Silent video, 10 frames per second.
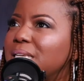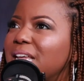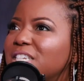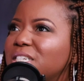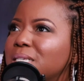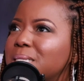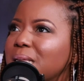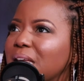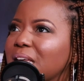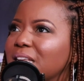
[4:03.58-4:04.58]
See, that's just
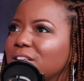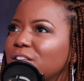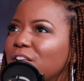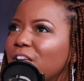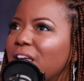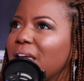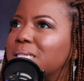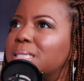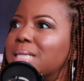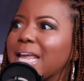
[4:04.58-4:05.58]
it.
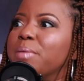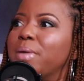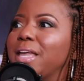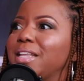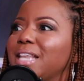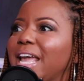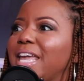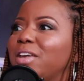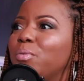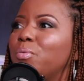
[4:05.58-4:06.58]
Excitement.
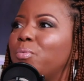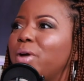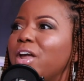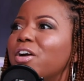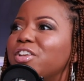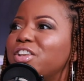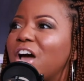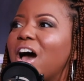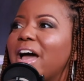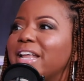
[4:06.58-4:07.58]
Like, we are
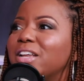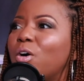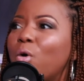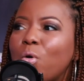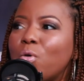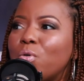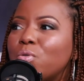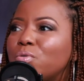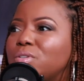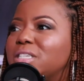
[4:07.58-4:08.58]
not old